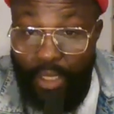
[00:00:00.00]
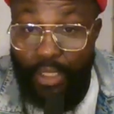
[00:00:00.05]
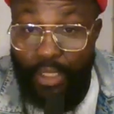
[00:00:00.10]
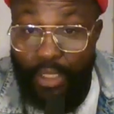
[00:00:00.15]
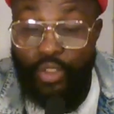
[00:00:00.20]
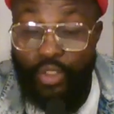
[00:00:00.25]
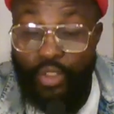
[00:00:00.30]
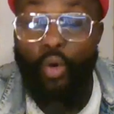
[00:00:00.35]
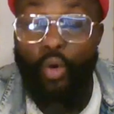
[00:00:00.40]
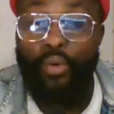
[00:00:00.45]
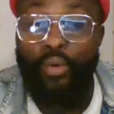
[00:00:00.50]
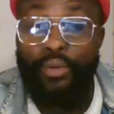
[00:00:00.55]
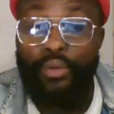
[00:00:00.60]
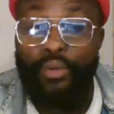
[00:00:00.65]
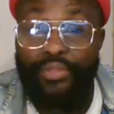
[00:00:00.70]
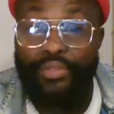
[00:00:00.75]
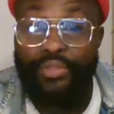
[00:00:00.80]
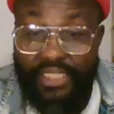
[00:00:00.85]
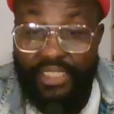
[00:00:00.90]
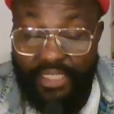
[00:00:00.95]
So
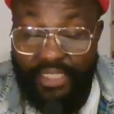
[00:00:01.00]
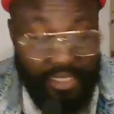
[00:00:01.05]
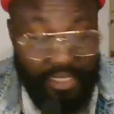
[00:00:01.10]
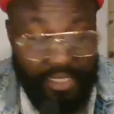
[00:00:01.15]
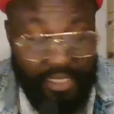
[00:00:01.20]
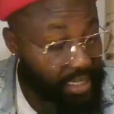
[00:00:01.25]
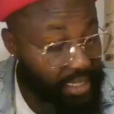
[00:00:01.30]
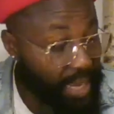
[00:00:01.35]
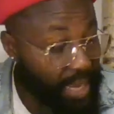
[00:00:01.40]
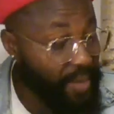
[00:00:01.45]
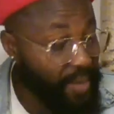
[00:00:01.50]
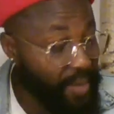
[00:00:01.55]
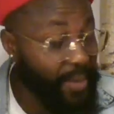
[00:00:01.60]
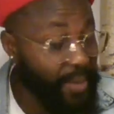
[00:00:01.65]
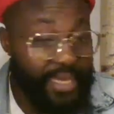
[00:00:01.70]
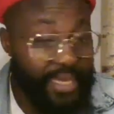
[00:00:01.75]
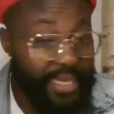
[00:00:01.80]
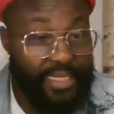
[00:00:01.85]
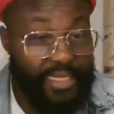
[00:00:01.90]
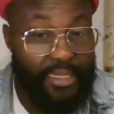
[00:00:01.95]
this is it. Let me
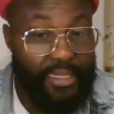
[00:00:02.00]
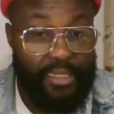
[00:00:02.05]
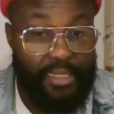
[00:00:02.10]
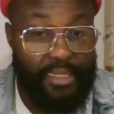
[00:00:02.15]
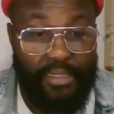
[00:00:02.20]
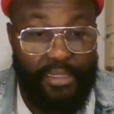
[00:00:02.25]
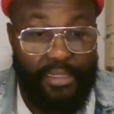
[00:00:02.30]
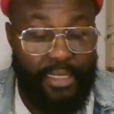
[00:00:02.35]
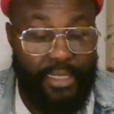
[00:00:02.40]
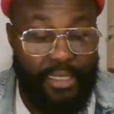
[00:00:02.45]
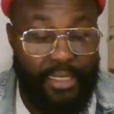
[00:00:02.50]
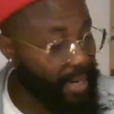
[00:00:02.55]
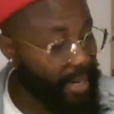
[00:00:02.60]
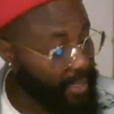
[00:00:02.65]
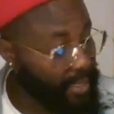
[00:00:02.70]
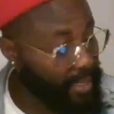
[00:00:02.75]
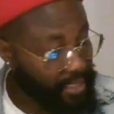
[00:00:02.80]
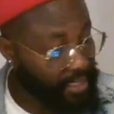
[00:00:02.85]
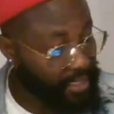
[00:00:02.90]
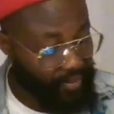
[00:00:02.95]
play my
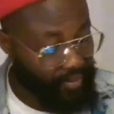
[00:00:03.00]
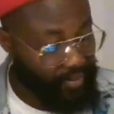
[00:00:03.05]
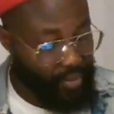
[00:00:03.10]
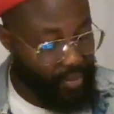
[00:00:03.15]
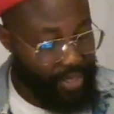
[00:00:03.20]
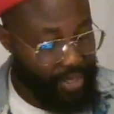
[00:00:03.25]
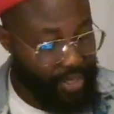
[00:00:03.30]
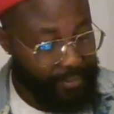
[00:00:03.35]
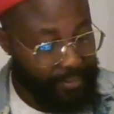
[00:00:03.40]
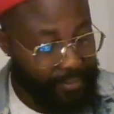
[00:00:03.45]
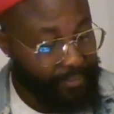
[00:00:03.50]
last video here.